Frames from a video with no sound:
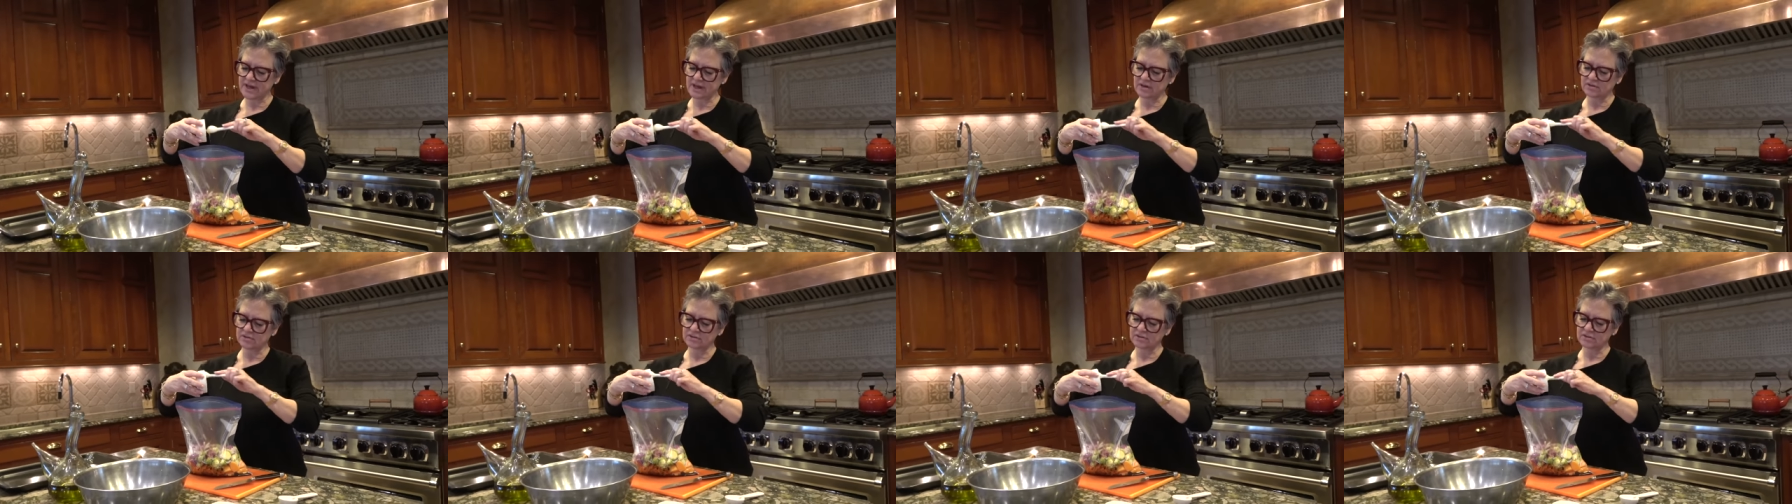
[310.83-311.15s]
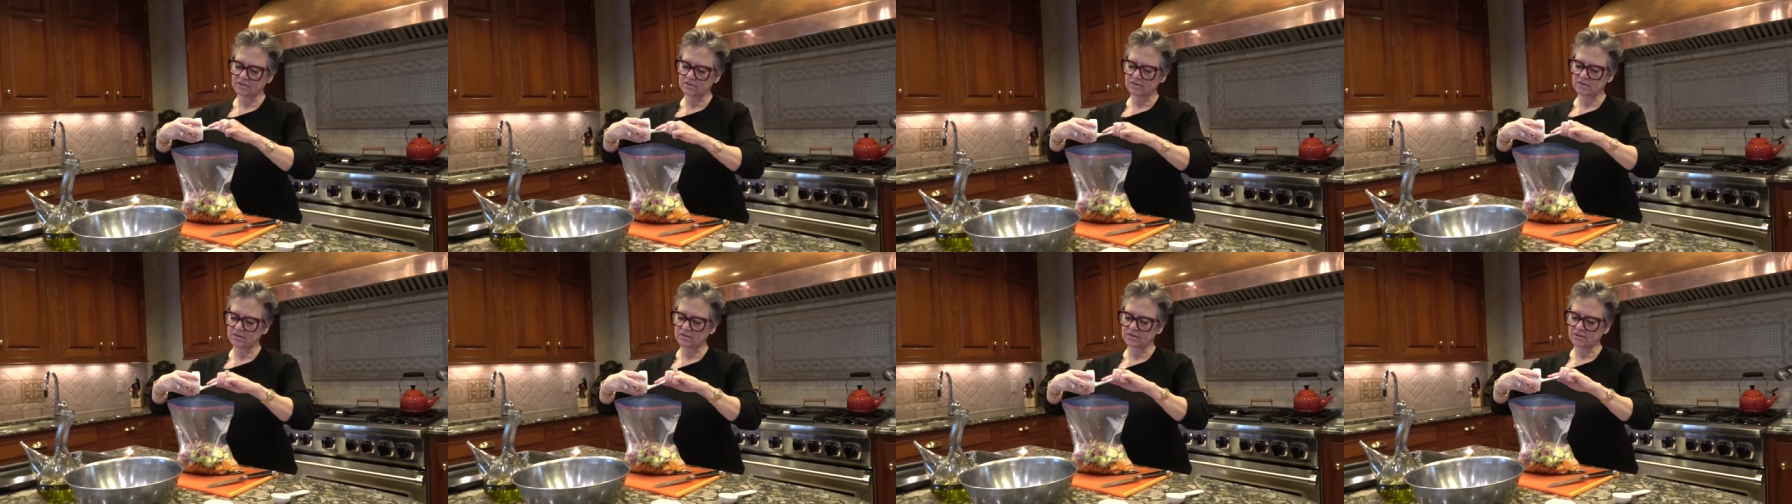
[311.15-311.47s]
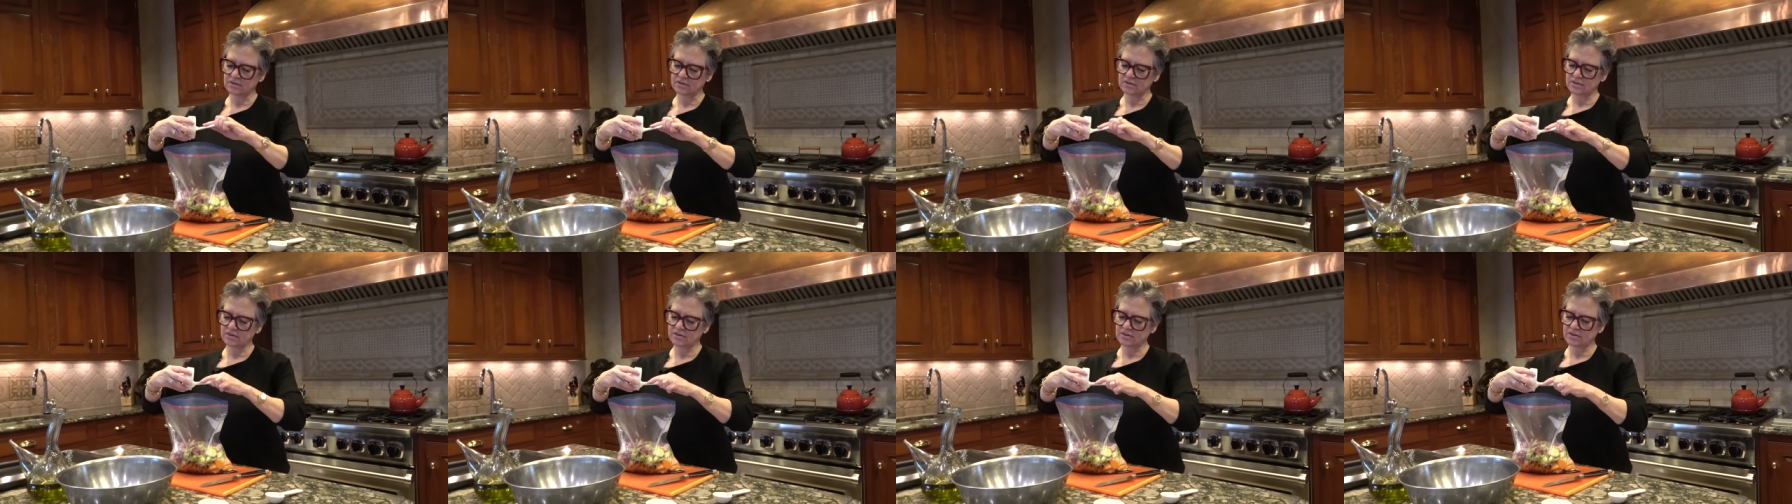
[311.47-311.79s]
out
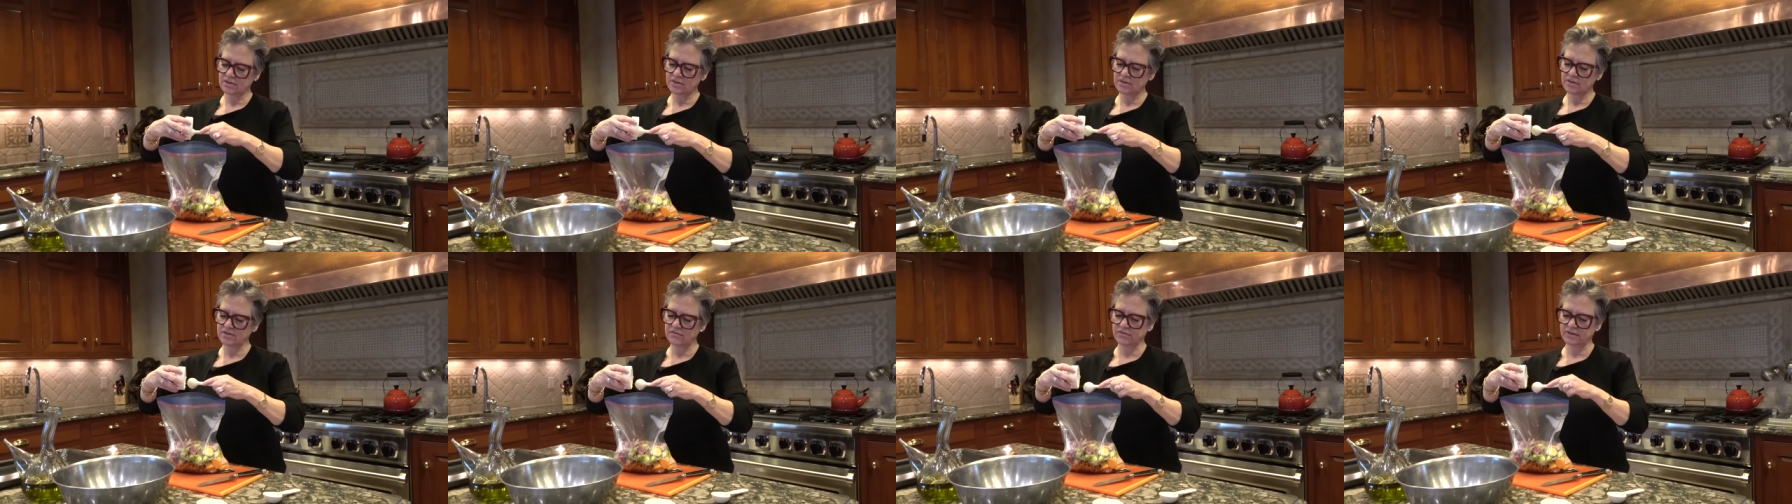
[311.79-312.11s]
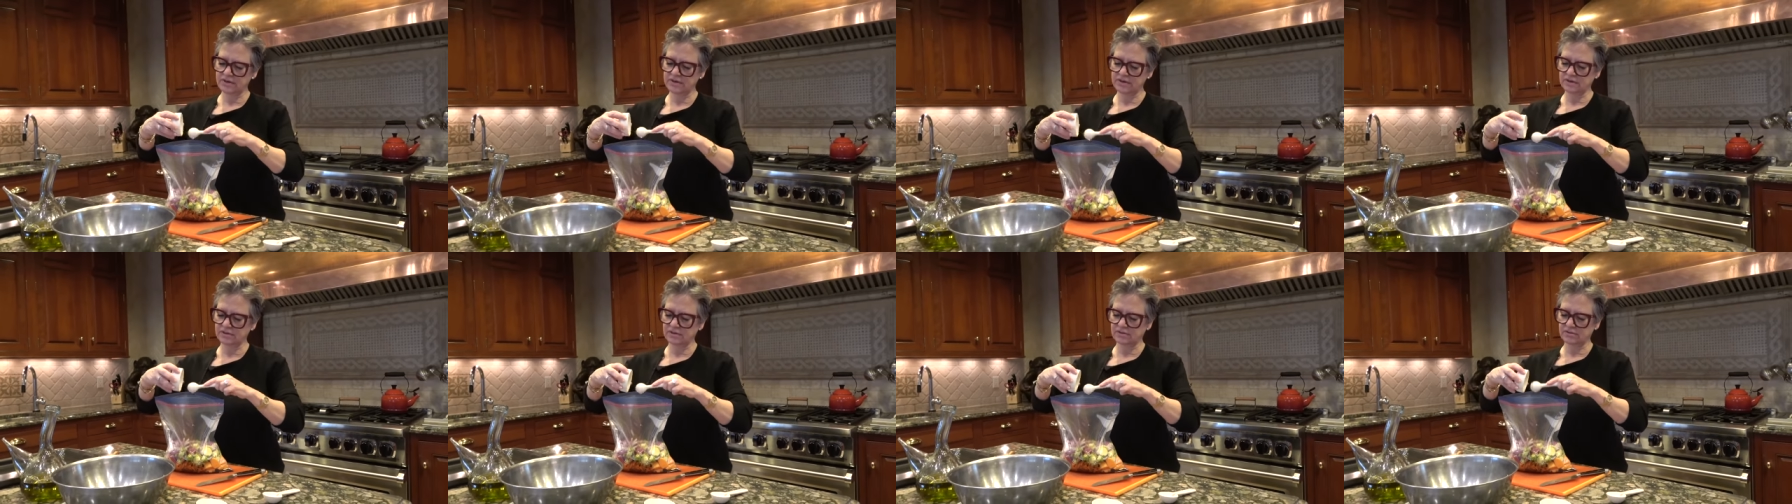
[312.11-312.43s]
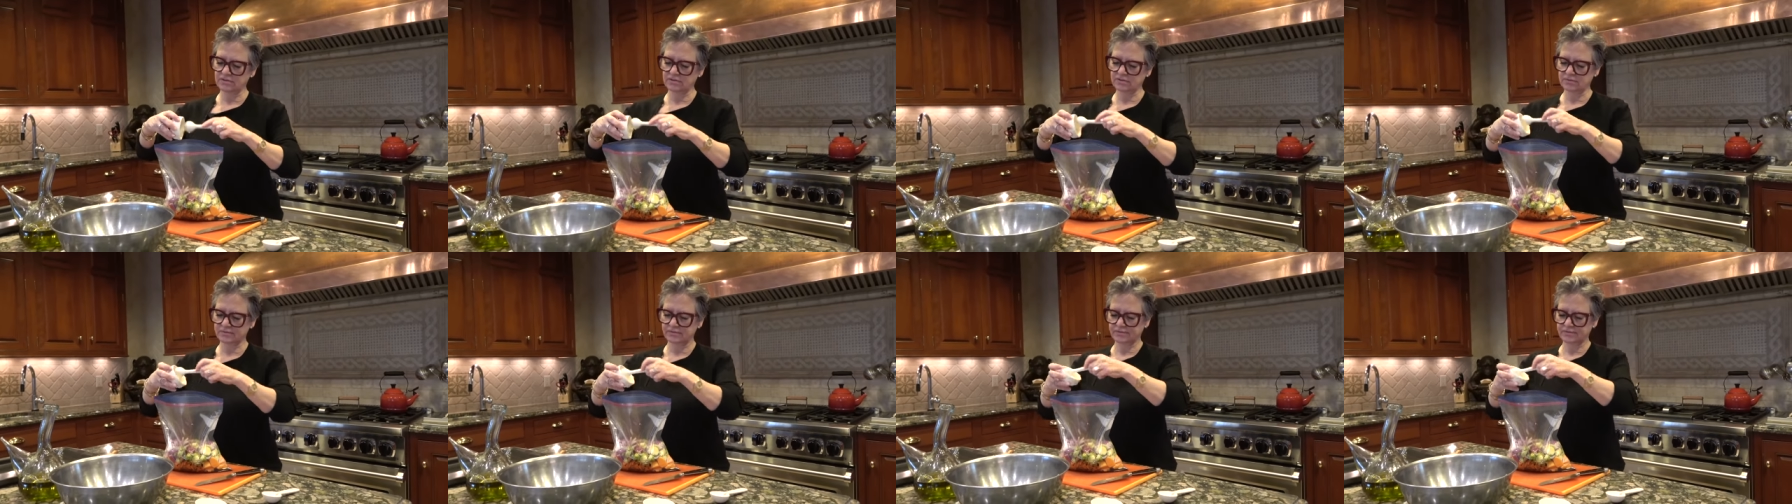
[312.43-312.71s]
the vinegar.